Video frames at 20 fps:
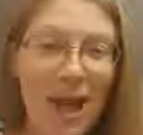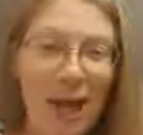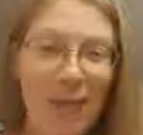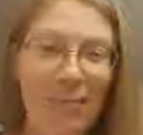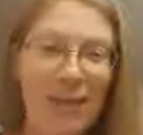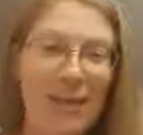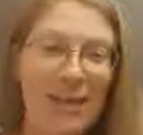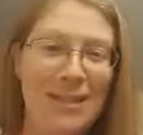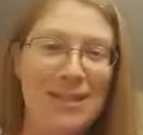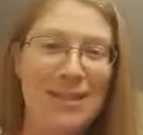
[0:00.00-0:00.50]

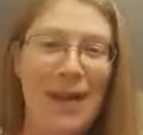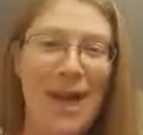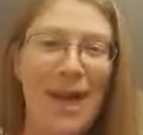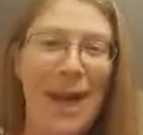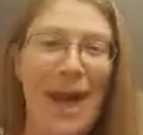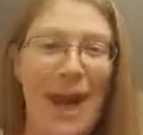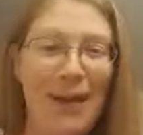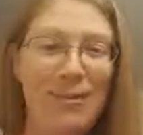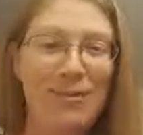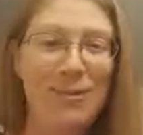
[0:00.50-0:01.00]
because they
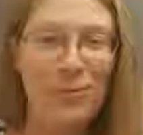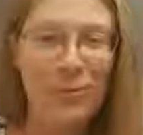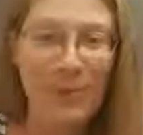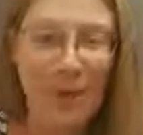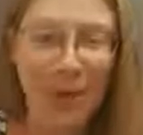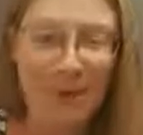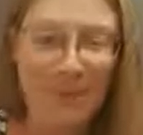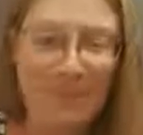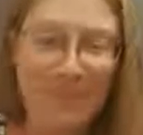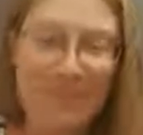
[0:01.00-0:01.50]
have to
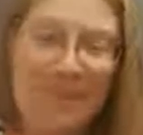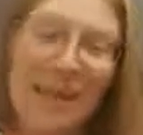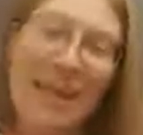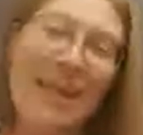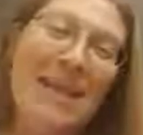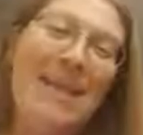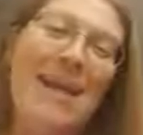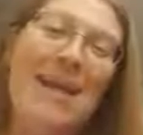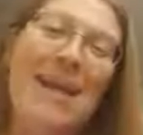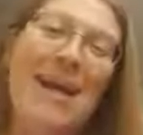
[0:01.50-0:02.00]
win.
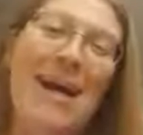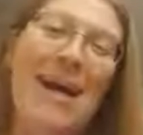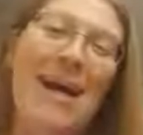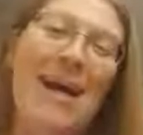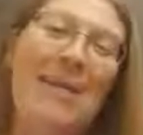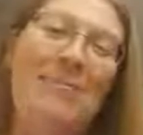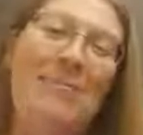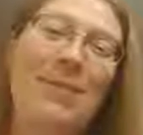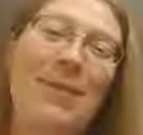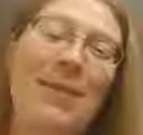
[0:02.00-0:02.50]

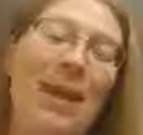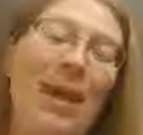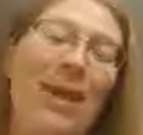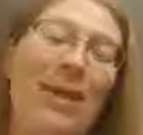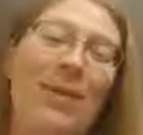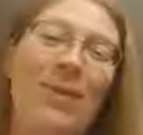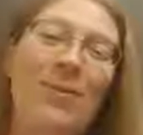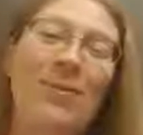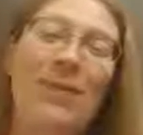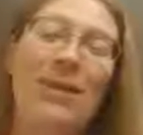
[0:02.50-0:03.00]
But they
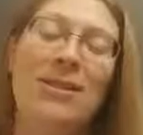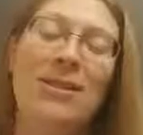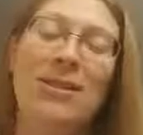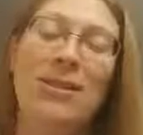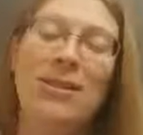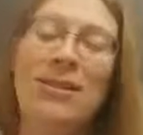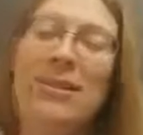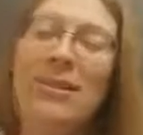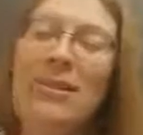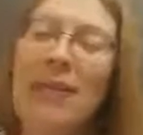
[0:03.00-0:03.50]
are the ones
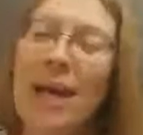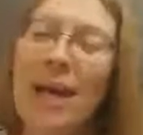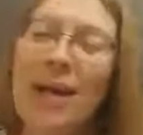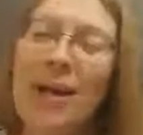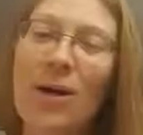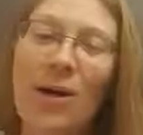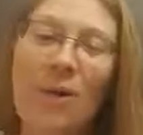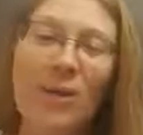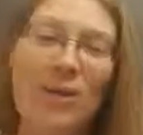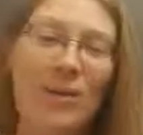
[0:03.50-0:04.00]
who set
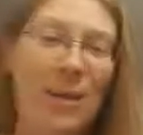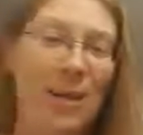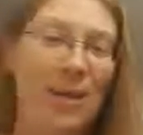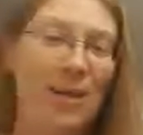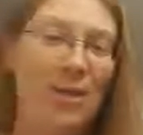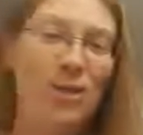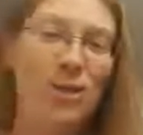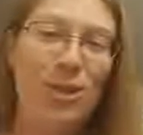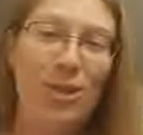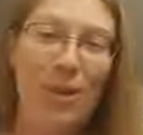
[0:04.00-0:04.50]
goals and
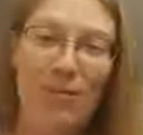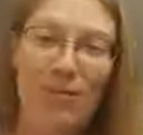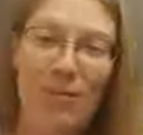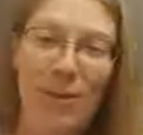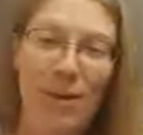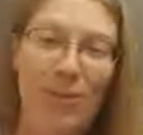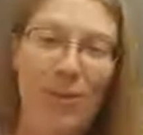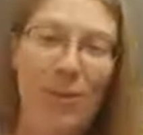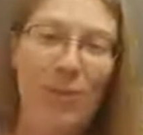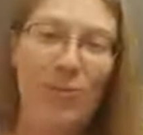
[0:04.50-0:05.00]
achieve
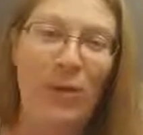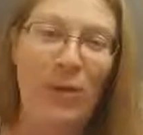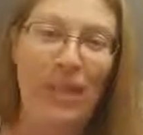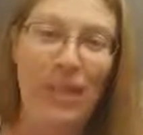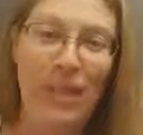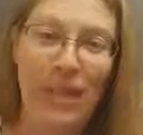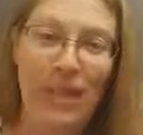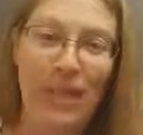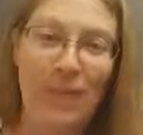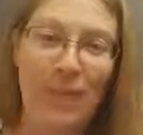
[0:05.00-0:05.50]
them, and we
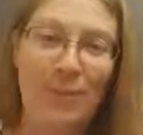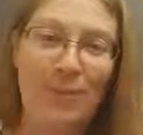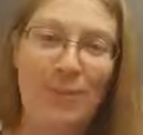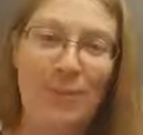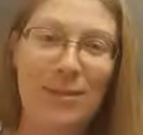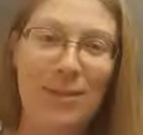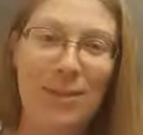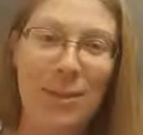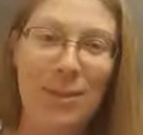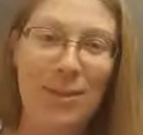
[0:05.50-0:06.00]
need them
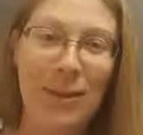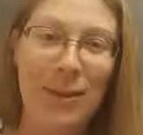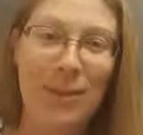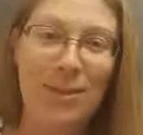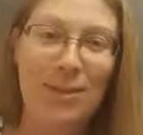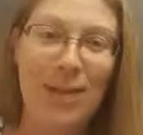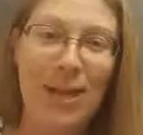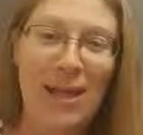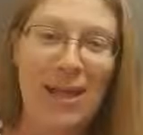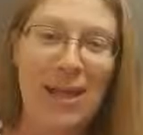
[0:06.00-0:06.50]
so
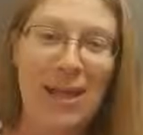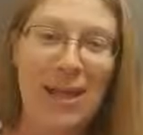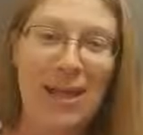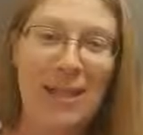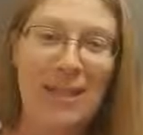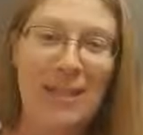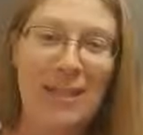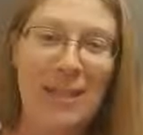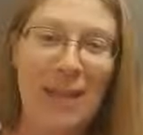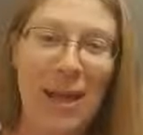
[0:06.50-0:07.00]
much. And
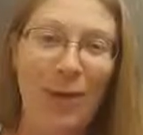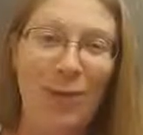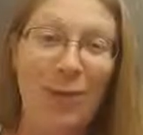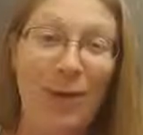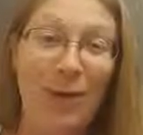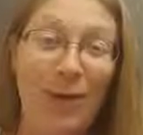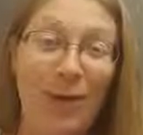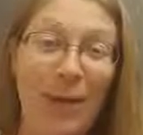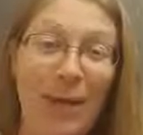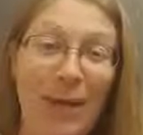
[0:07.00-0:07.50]
then today we
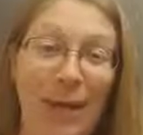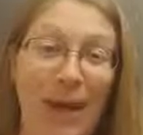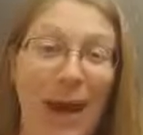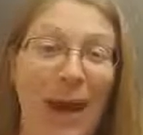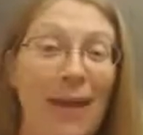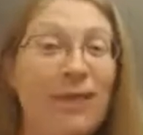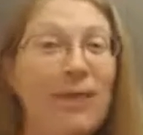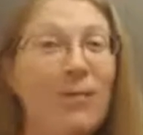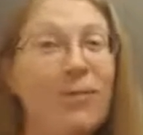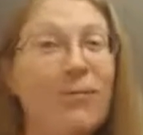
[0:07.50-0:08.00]
are looking
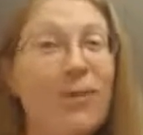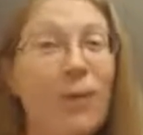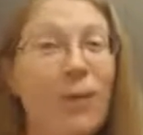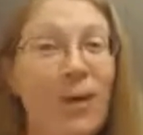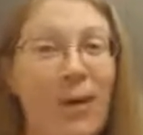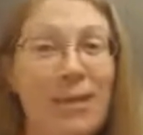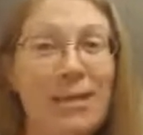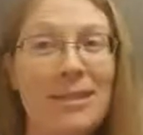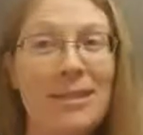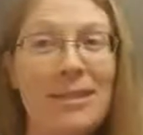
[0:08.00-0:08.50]
at the
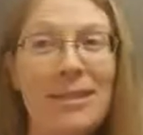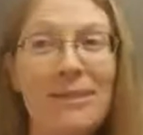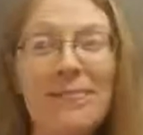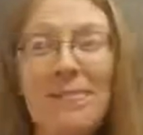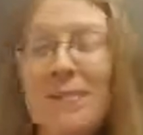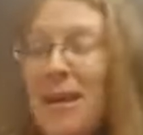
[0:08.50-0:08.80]
4s.